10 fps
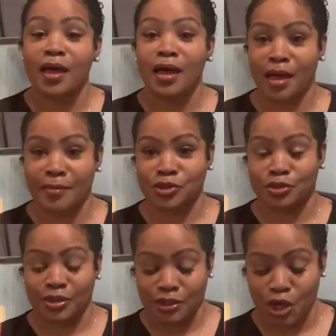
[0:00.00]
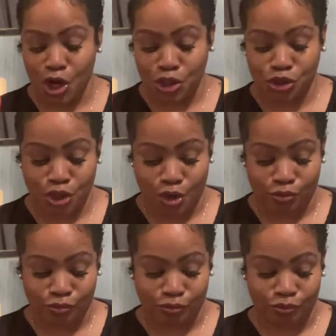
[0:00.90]
Amazon. So
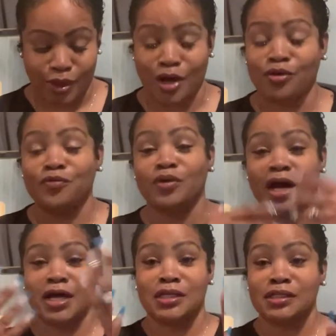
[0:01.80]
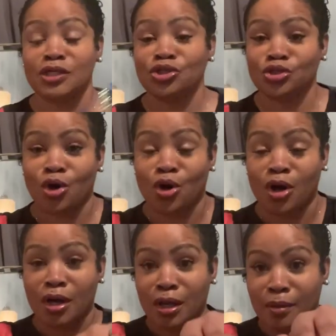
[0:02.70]
I don't know if you guys saw
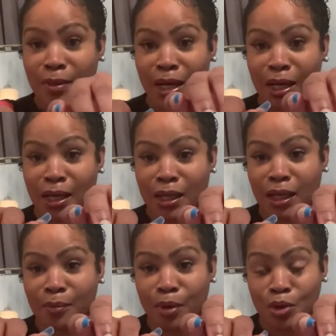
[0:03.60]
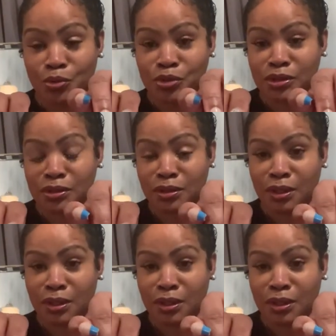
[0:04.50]
my post